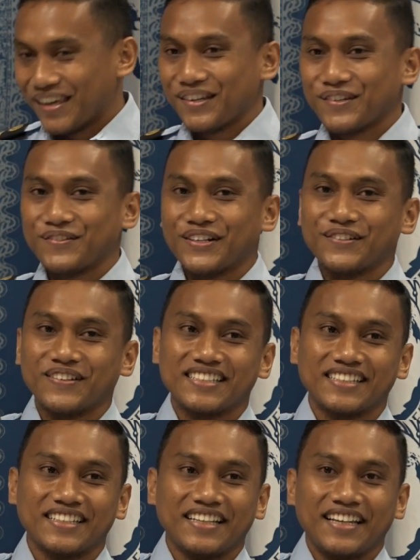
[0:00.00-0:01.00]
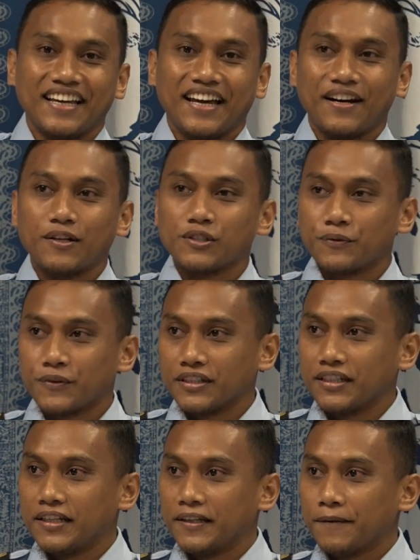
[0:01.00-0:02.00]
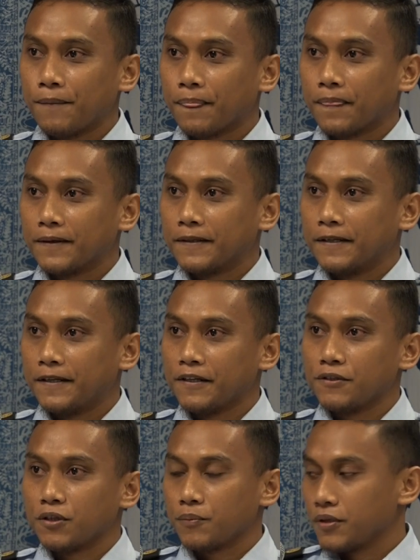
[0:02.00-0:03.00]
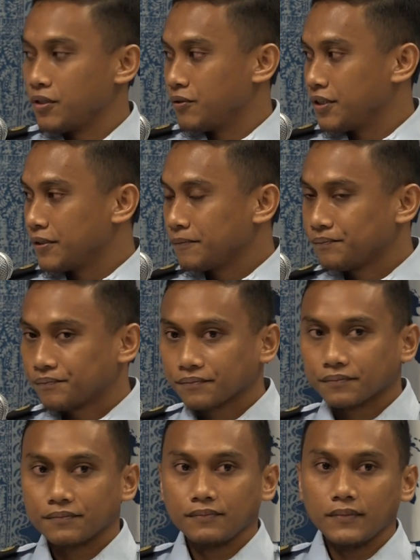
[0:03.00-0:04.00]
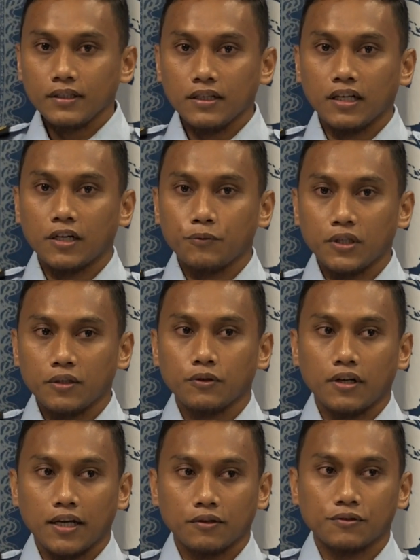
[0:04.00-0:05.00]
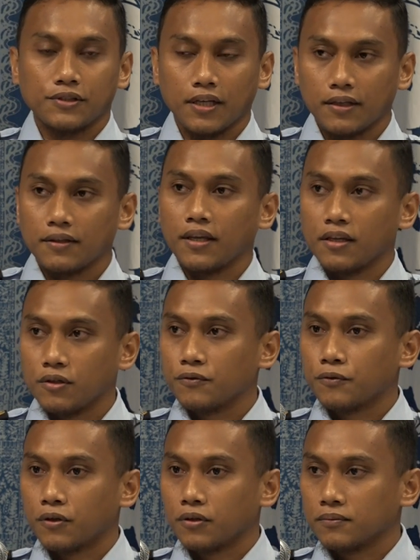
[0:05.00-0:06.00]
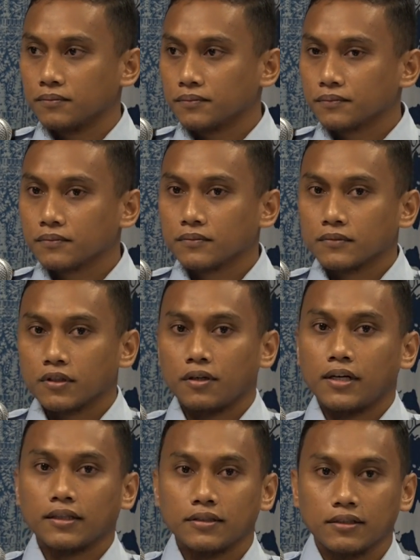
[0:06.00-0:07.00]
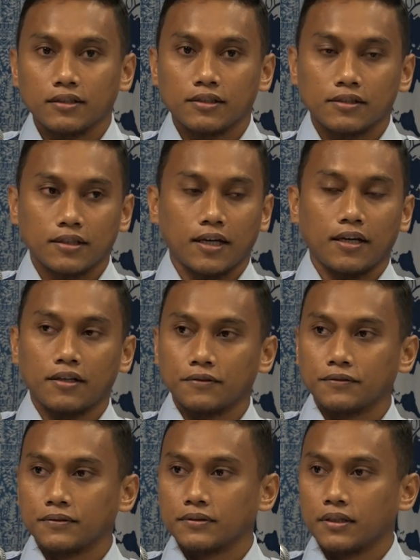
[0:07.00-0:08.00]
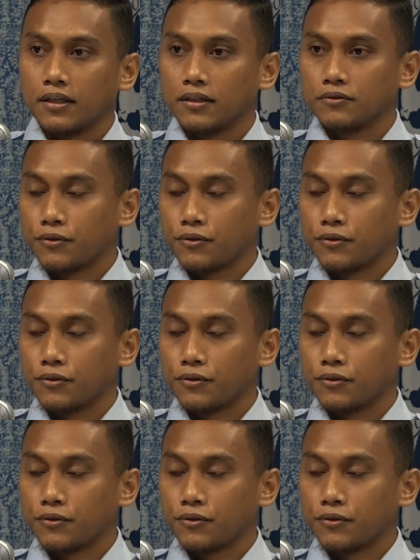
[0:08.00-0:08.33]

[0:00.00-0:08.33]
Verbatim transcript: thank you very much. And also for the uh, European Union, uh, we would like to say thank you for conducting this kind of uh,